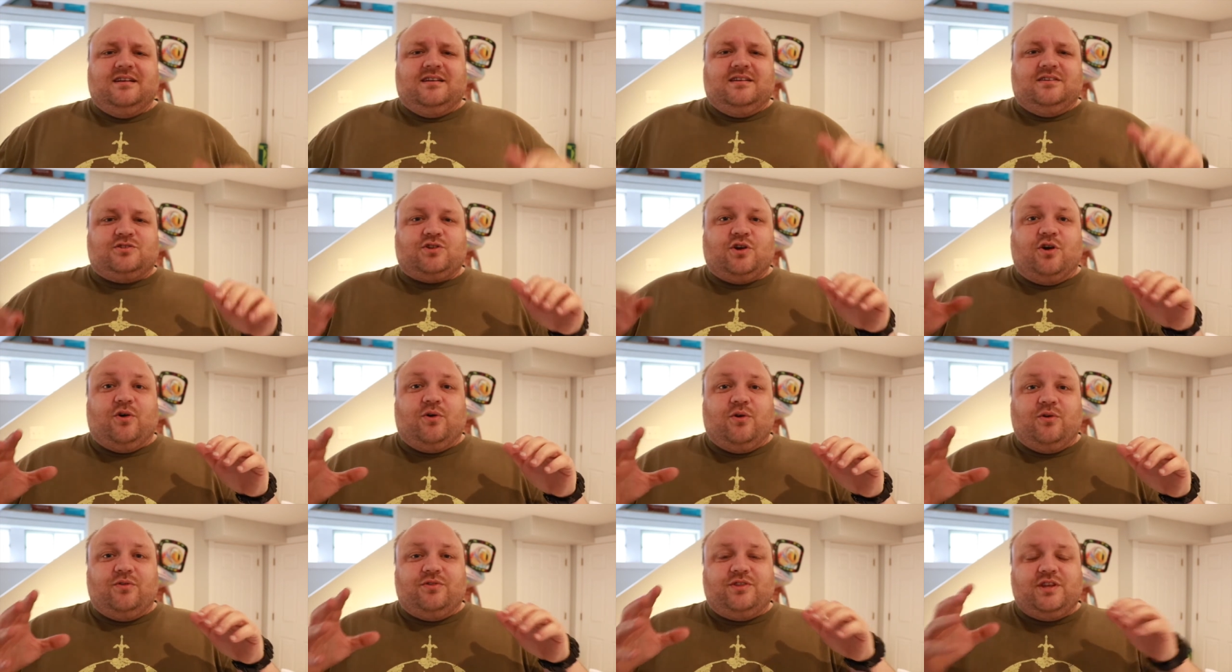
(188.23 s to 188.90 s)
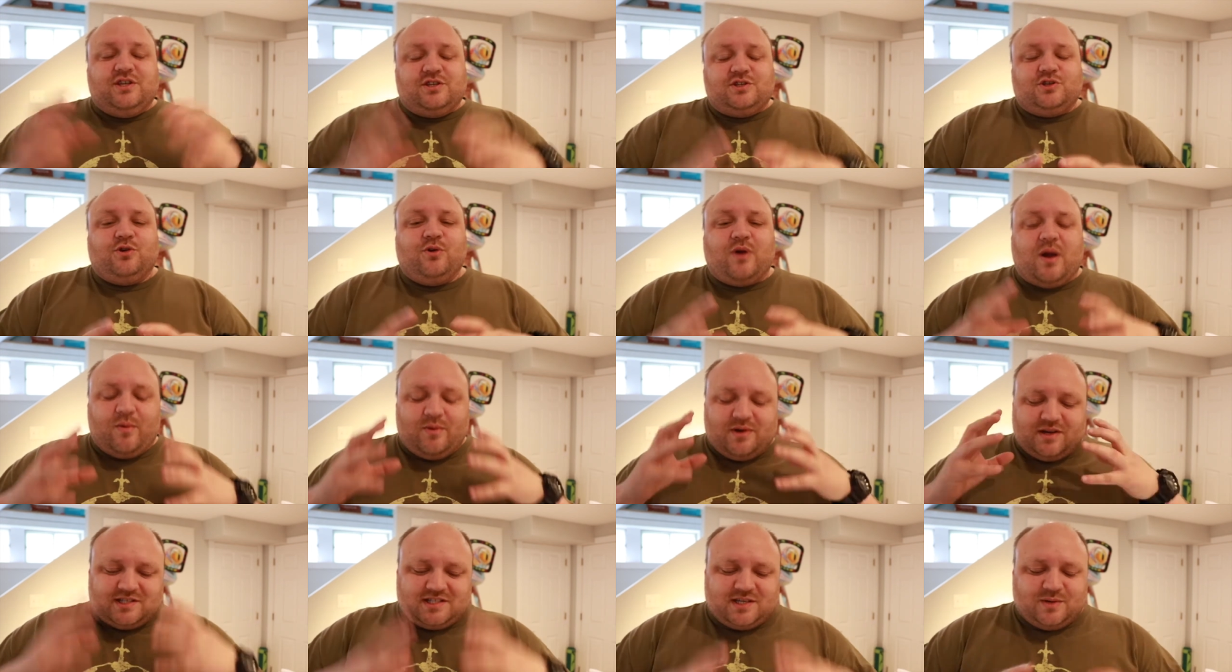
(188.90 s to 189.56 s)
So these two, I
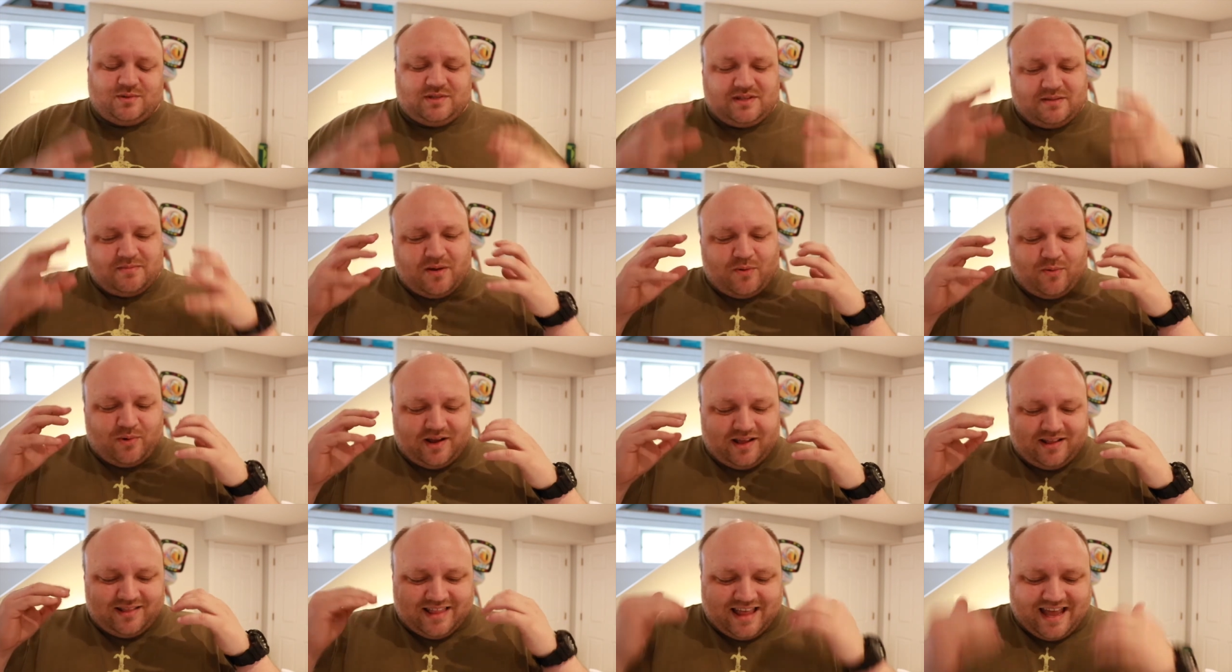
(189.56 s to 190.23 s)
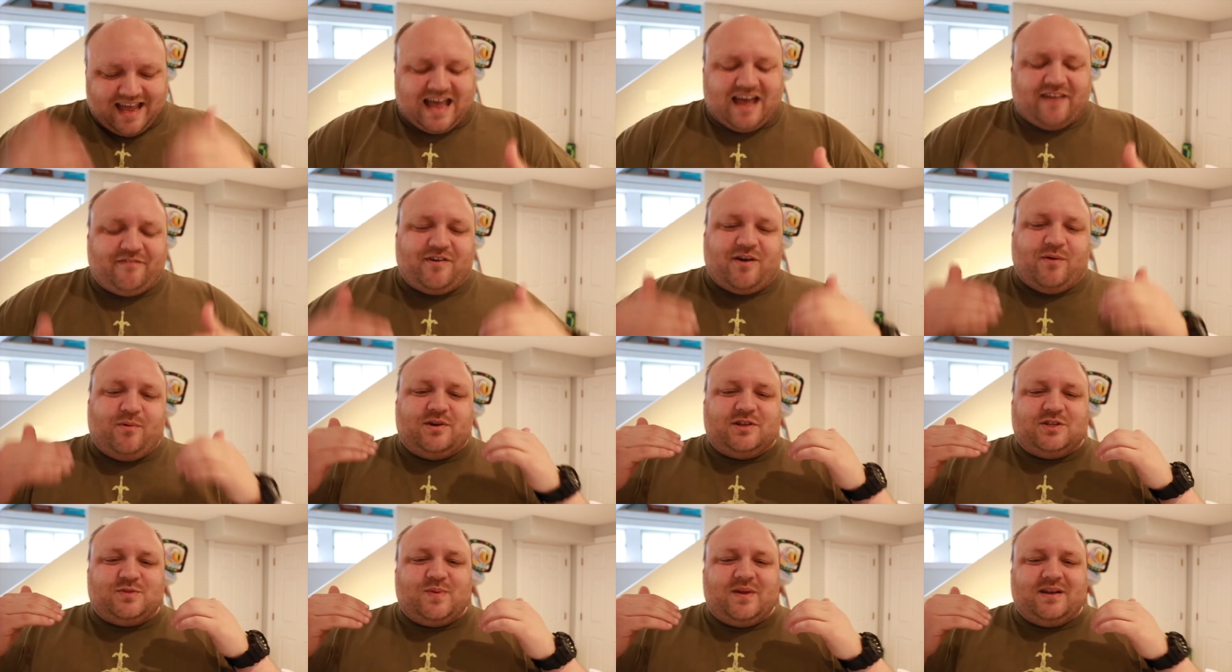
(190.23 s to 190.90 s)
want to sit with them. I want to laugh. I
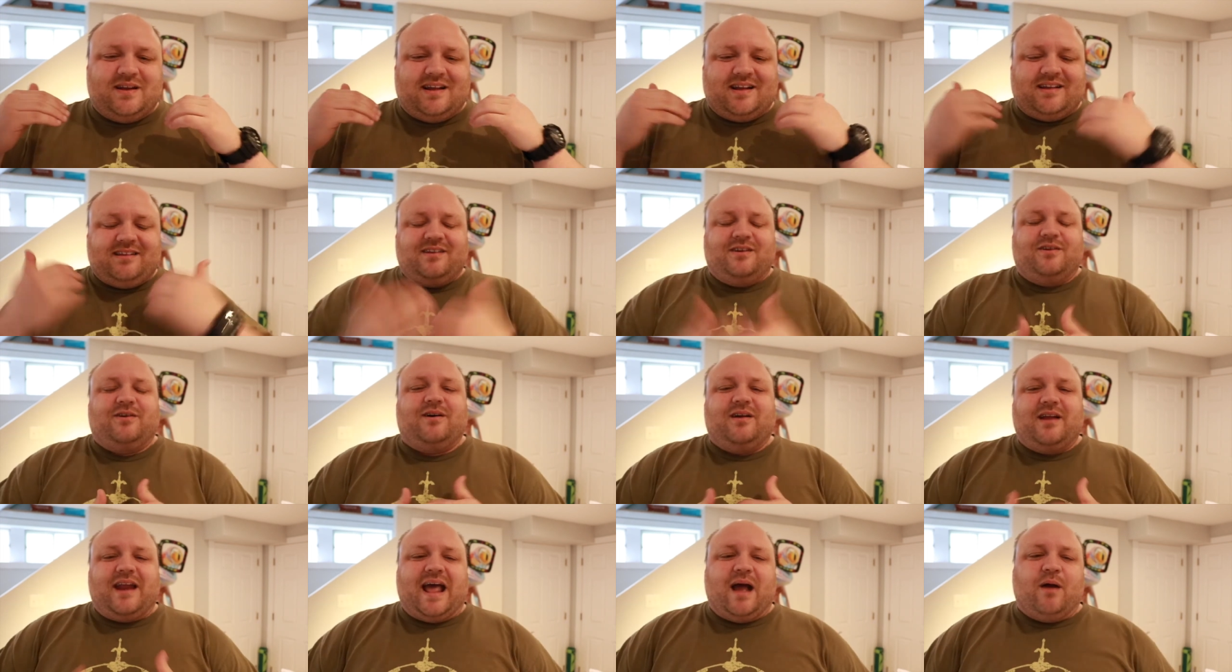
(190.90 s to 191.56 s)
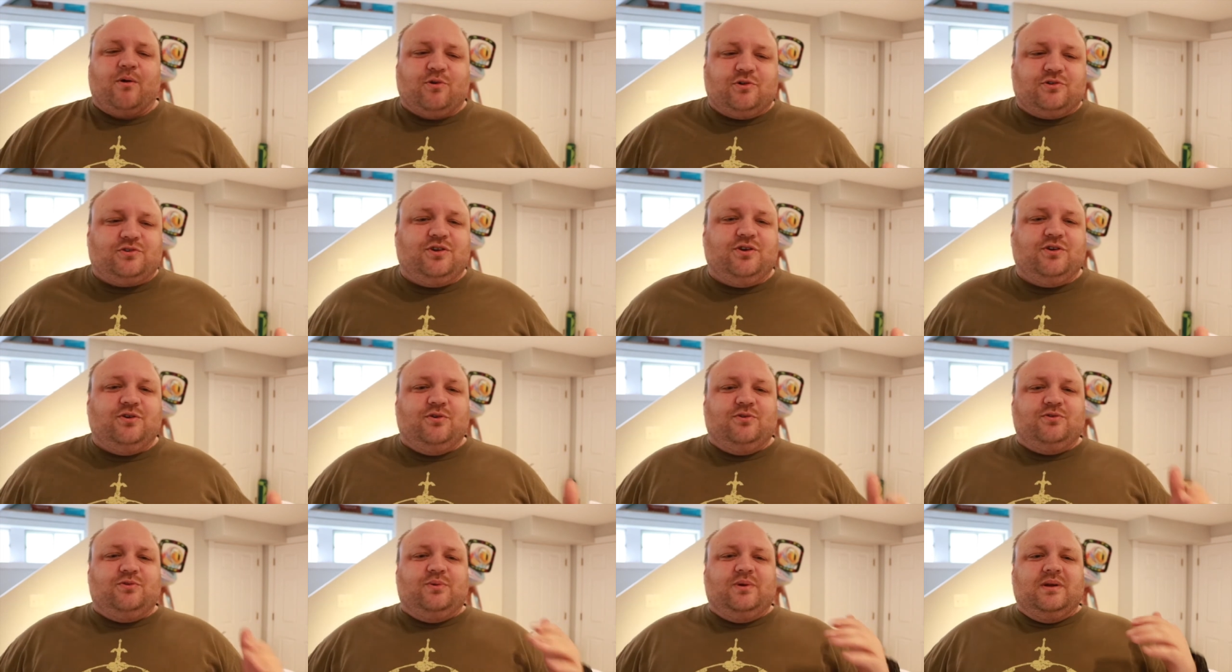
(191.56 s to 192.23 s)
want to spend an hour or
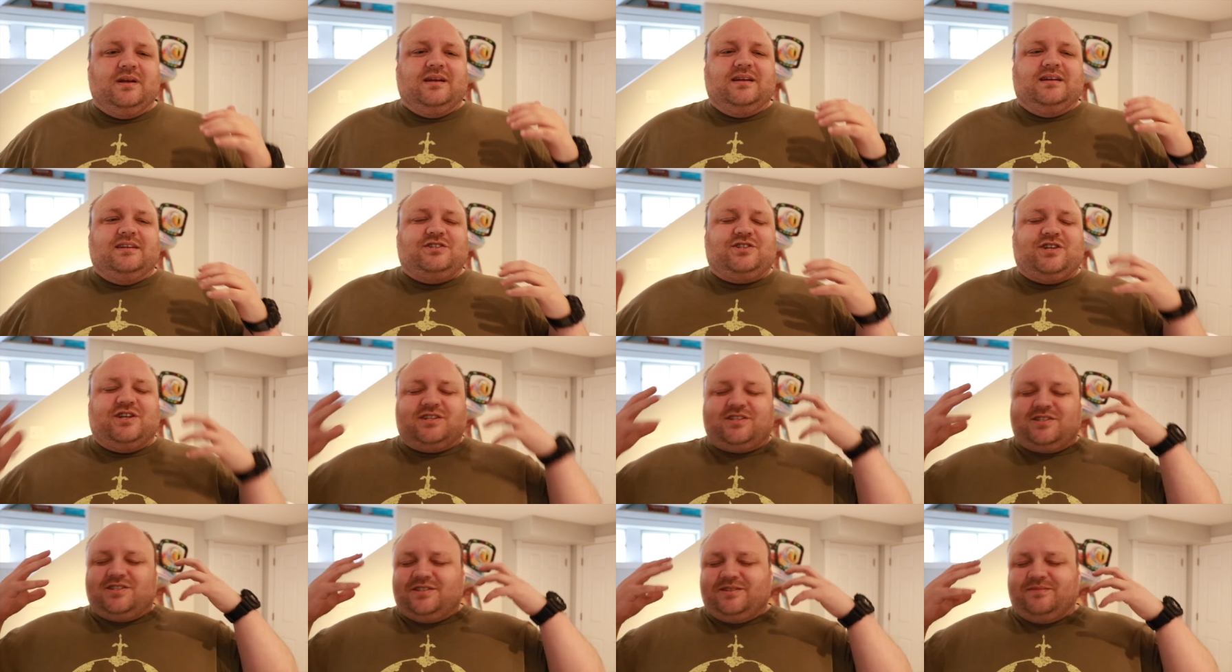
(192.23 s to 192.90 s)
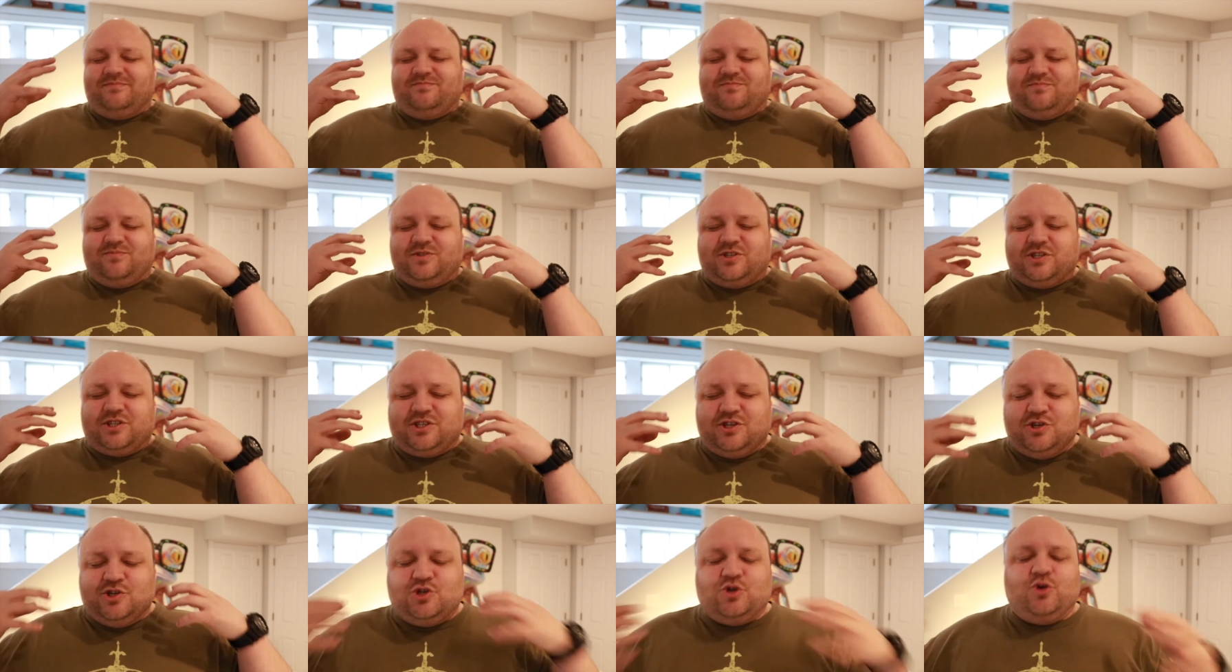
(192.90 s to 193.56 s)
two just
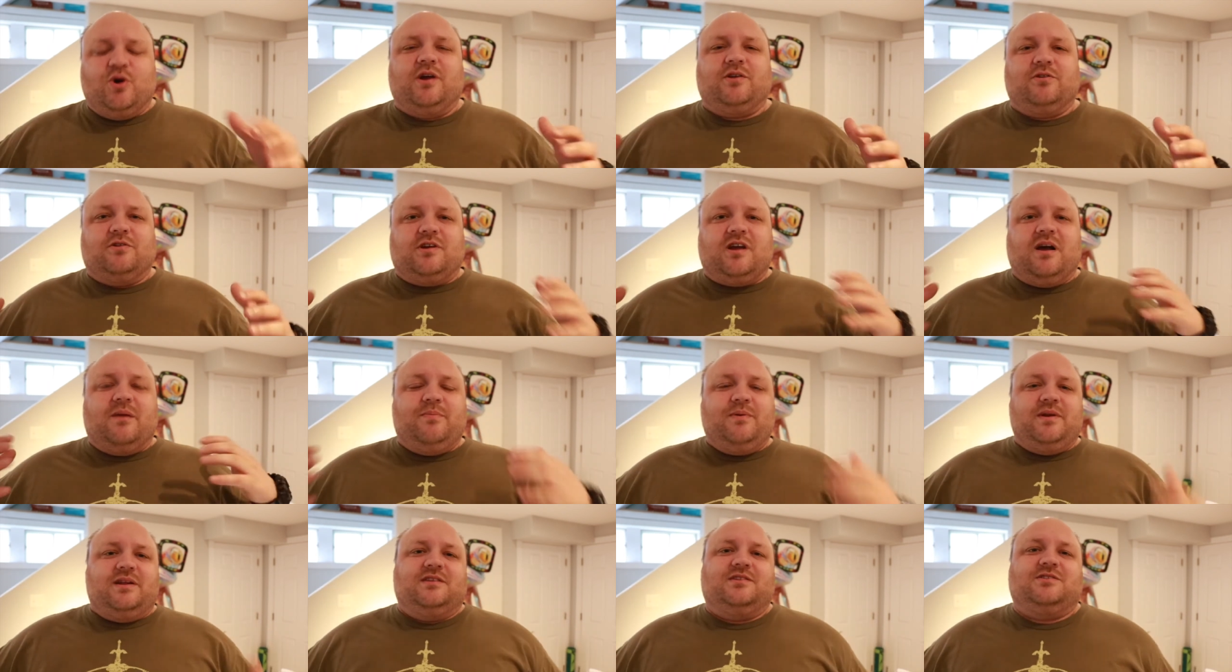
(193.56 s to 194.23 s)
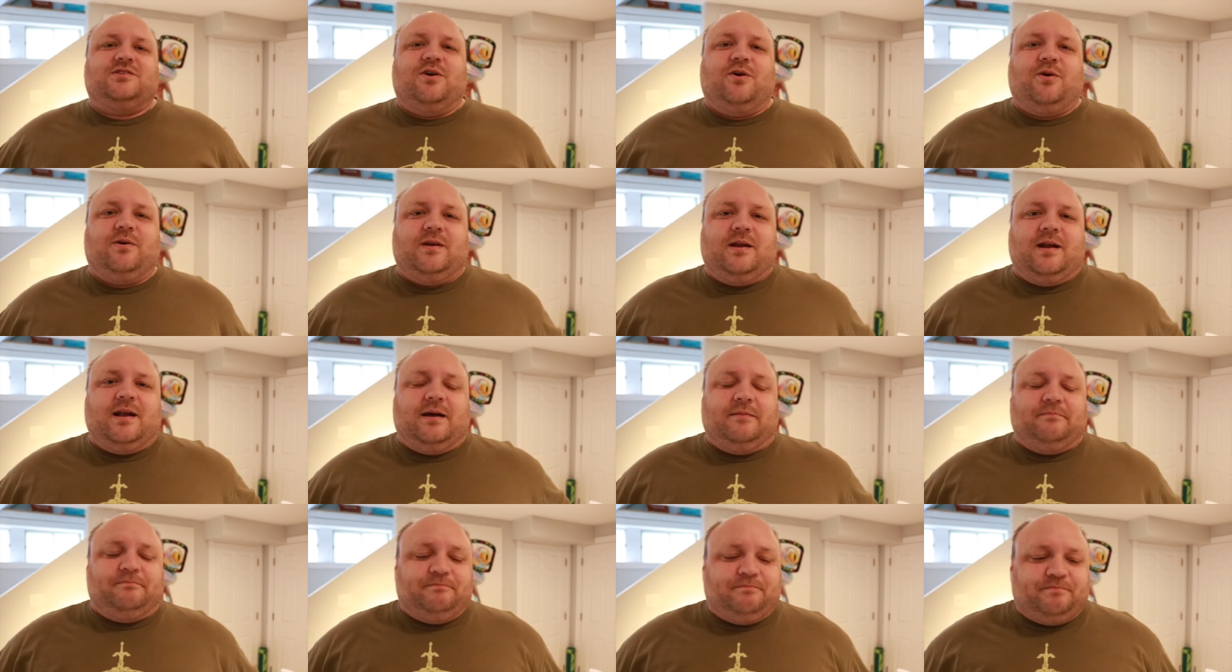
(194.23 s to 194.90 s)
enjoying their company and soaking it
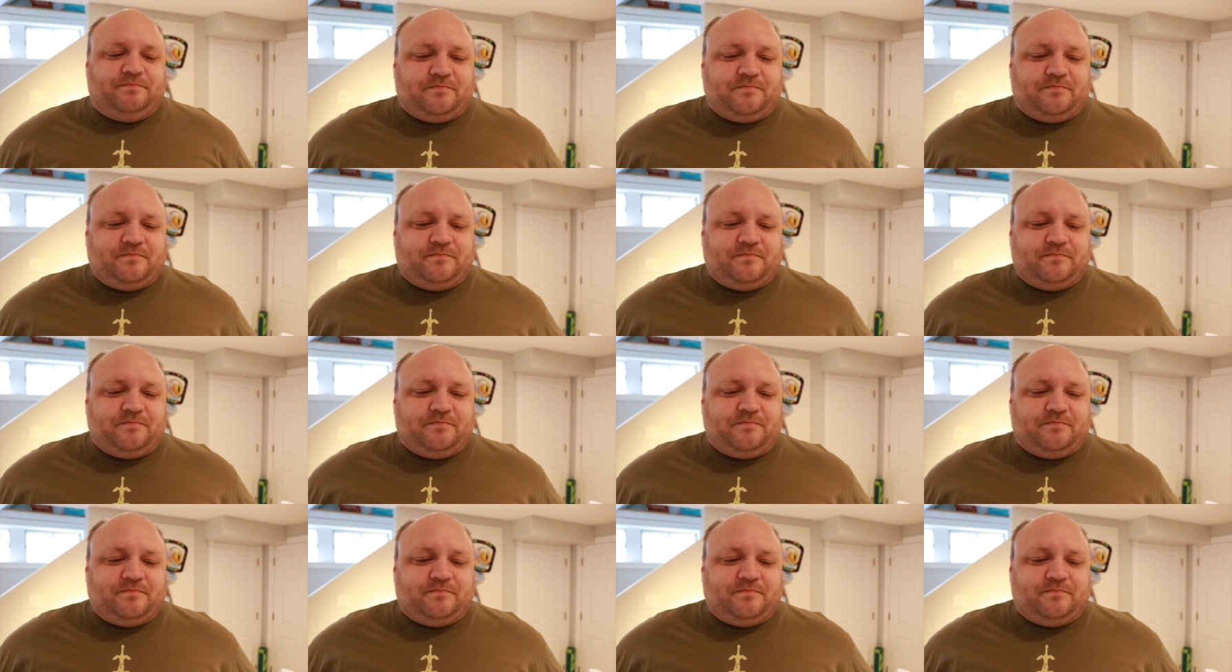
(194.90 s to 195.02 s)
up.